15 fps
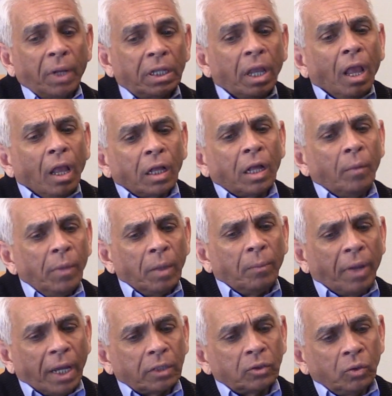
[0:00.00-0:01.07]
But coming
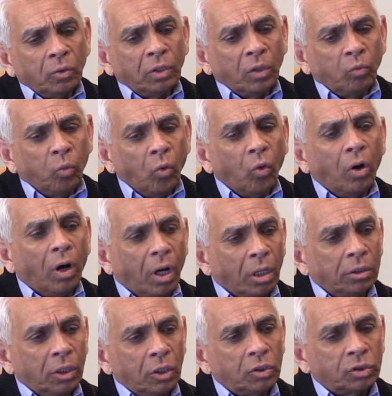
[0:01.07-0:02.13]
back to the
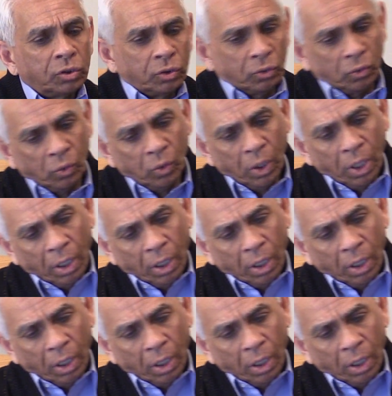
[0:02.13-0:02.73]
Wuhan issue